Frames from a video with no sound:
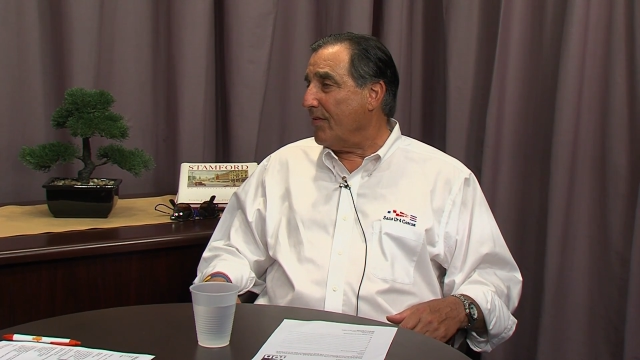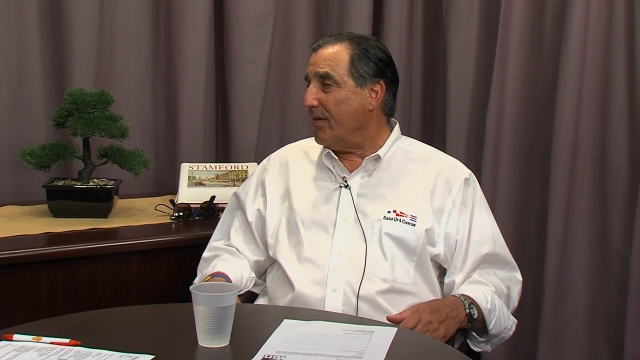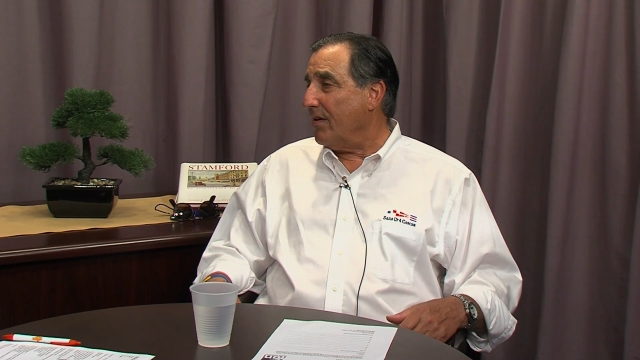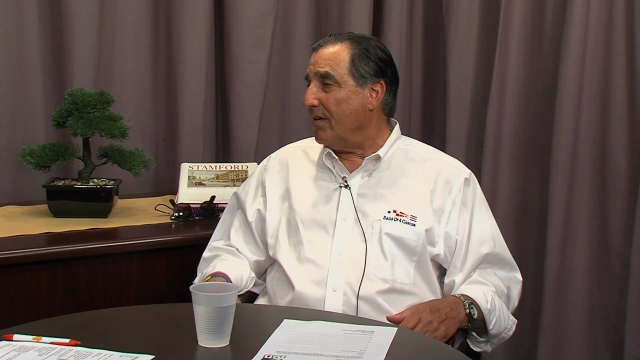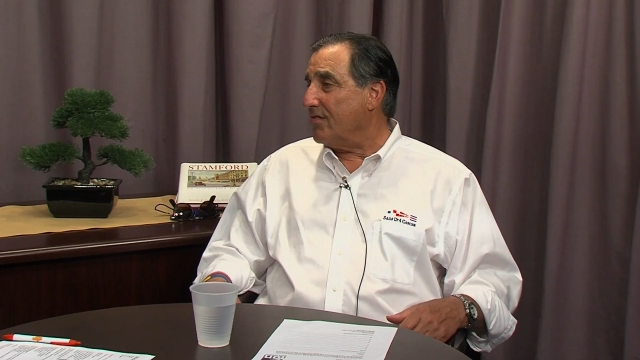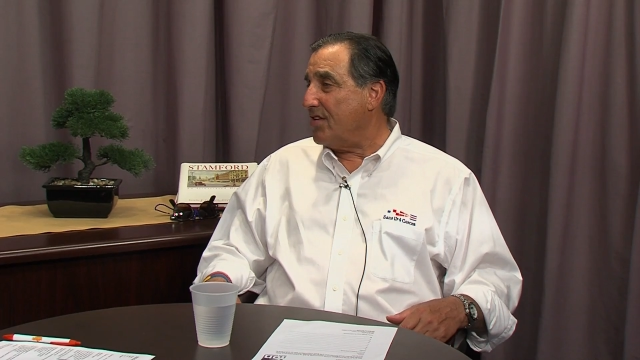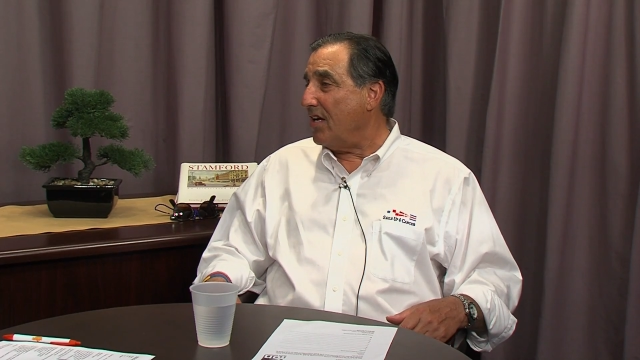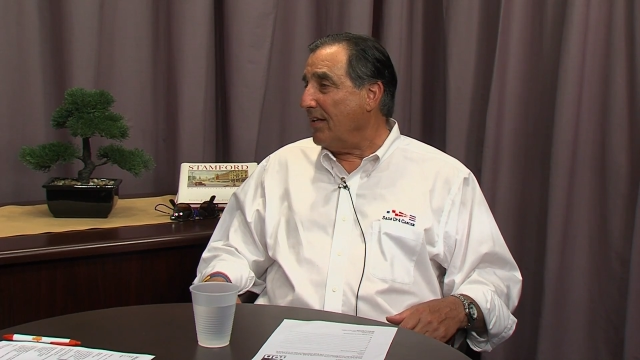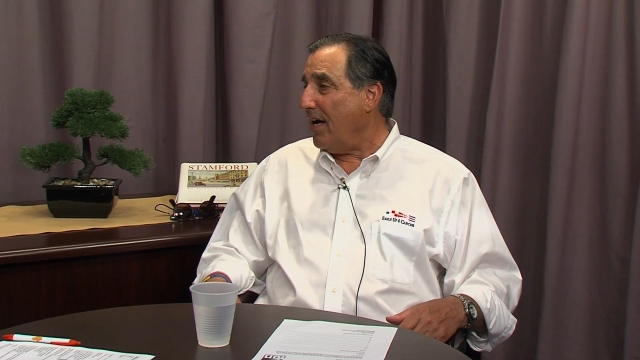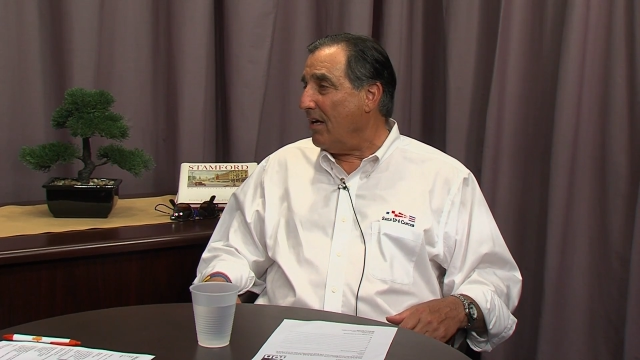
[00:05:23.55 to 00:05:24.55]

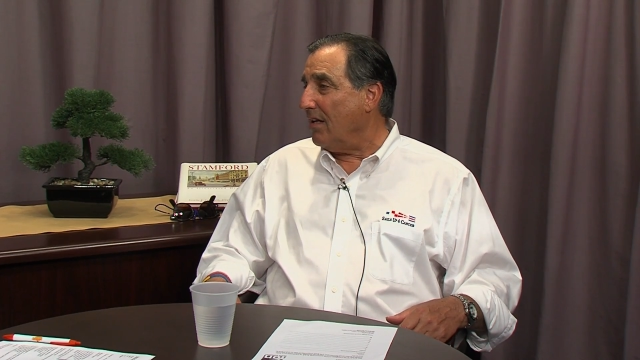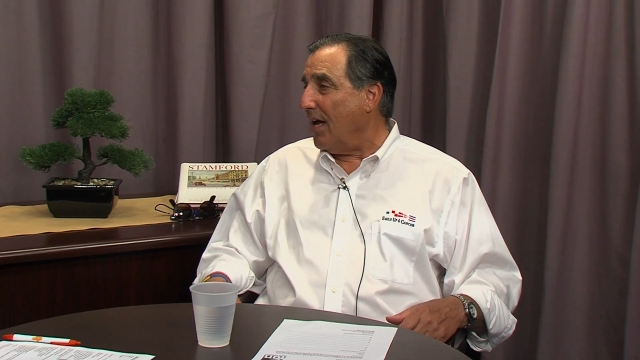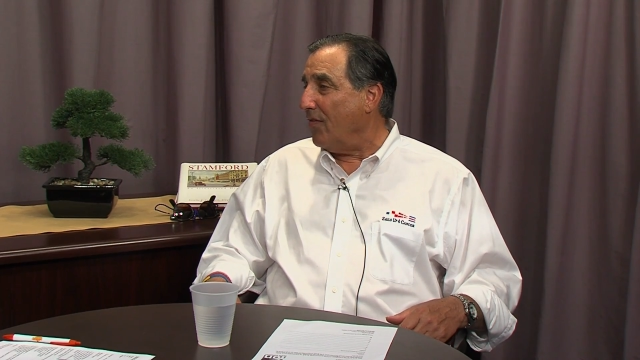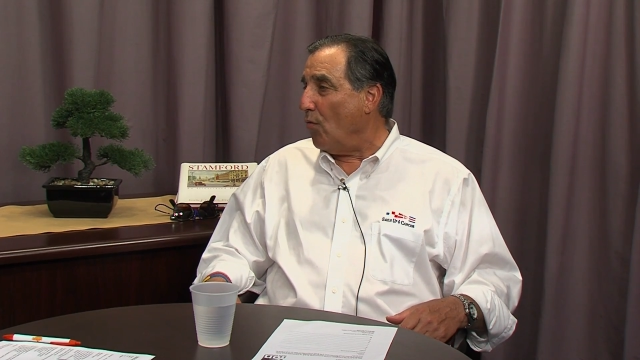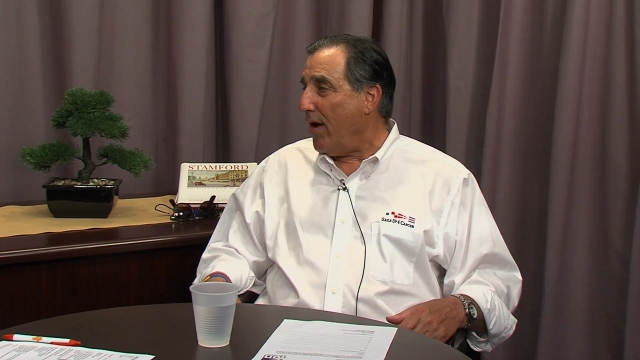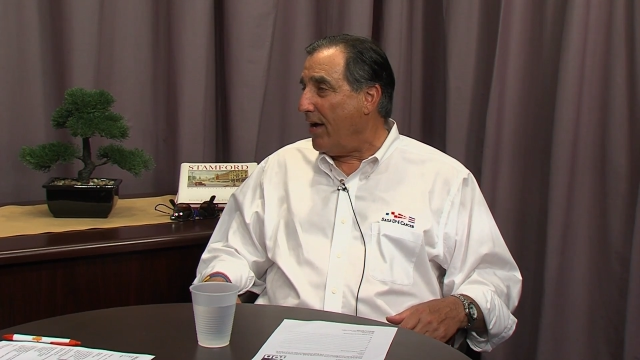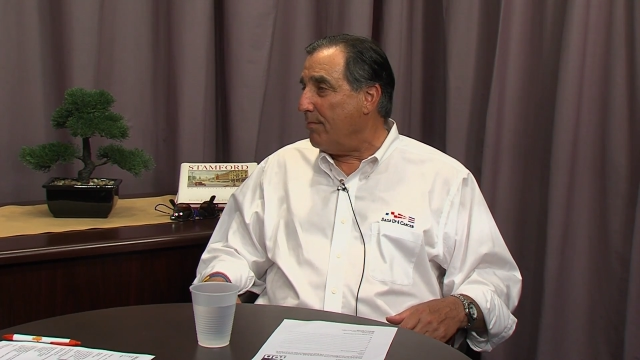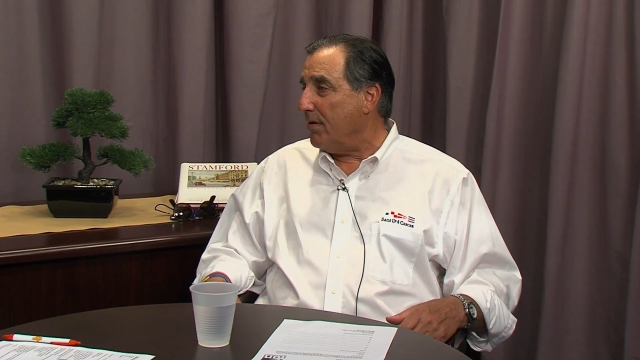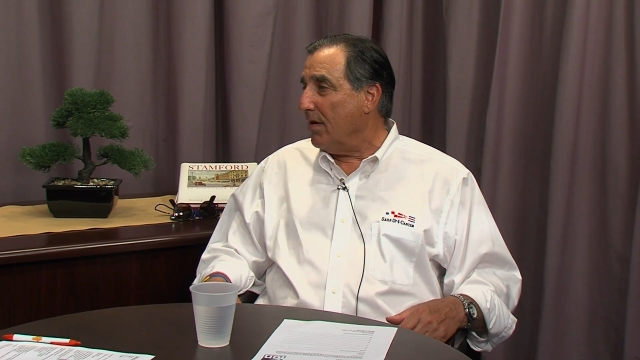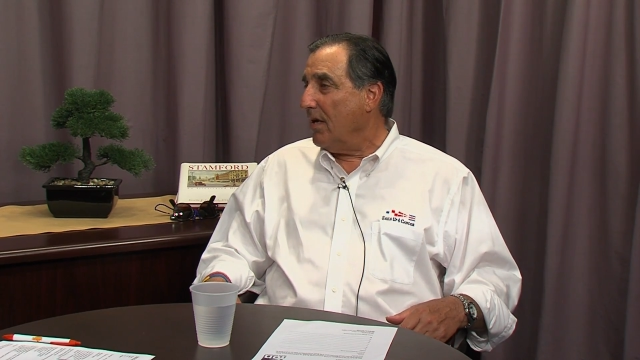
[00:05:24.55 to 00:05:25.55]
CLL on the web,